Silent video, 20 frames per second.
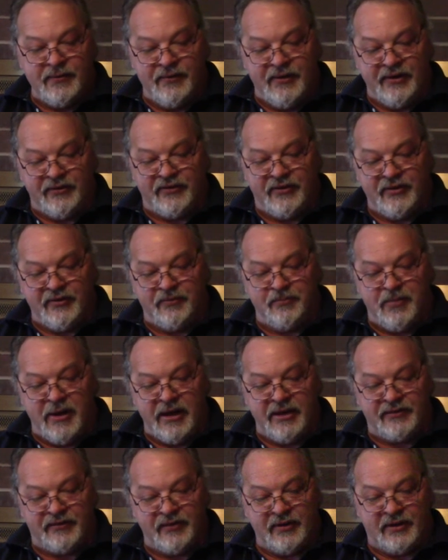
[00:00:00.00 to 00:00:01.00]
this is
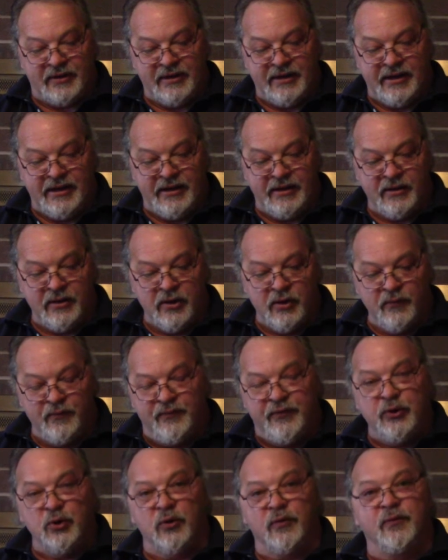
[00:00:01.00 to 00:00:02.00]
basically
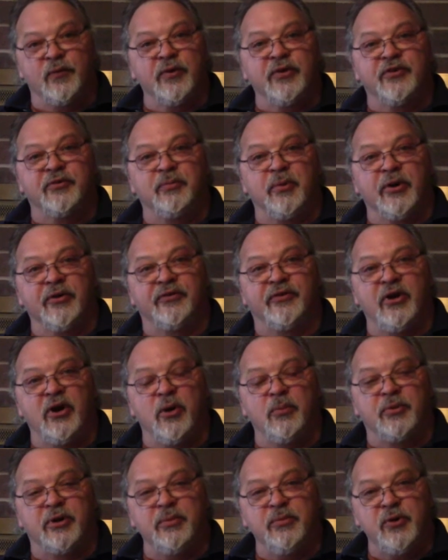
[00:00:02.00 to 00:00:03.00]
fuel for the spirits to
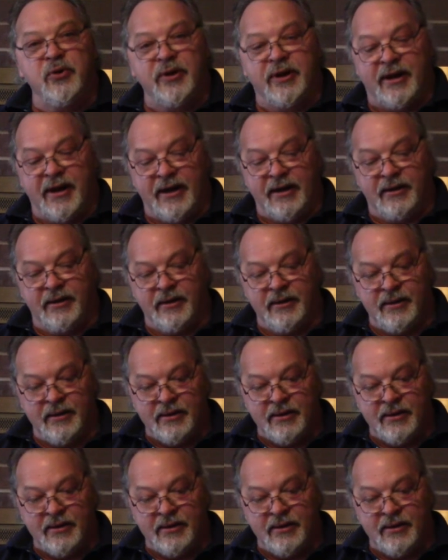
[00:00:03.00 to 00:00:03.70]
help communicate.